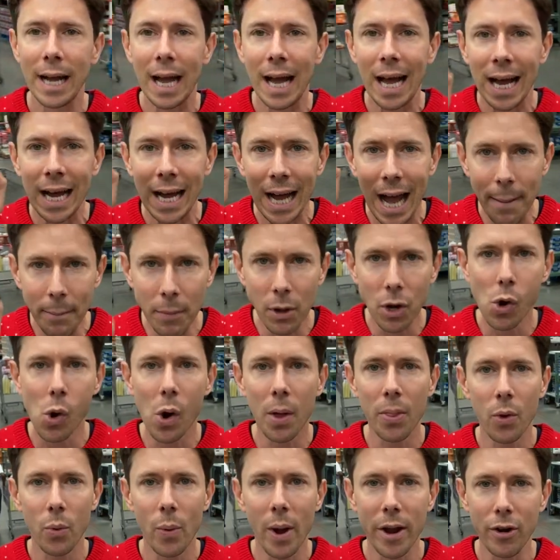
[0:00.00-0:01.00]
Uh, I'm gonna go
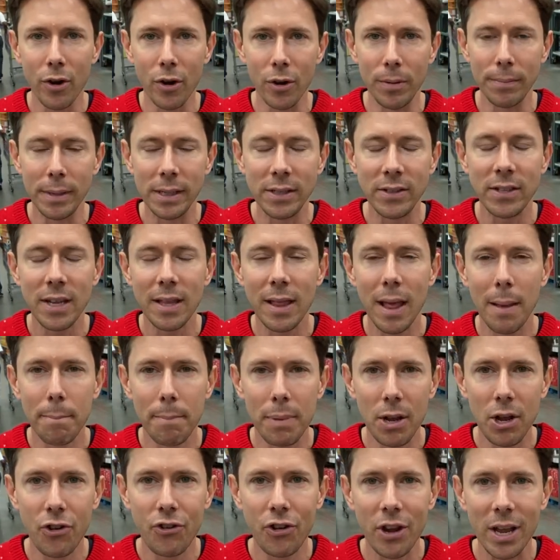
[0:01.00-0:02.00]
on the record and say that
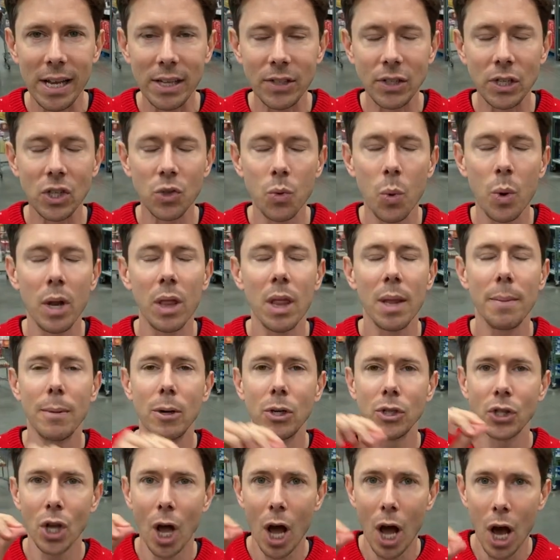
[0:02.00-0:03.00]
B J's is one of the
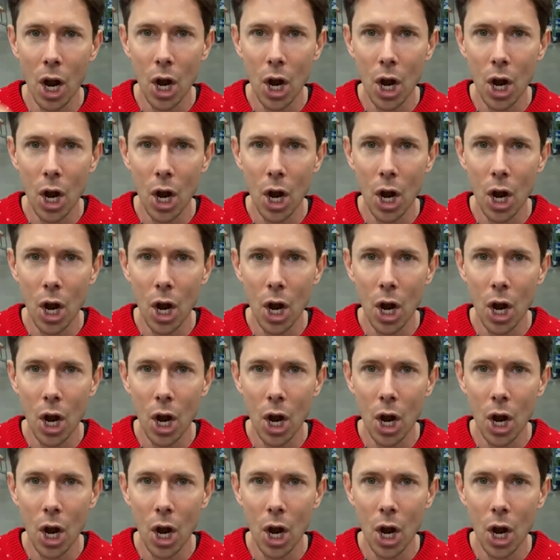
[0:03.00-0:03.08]
most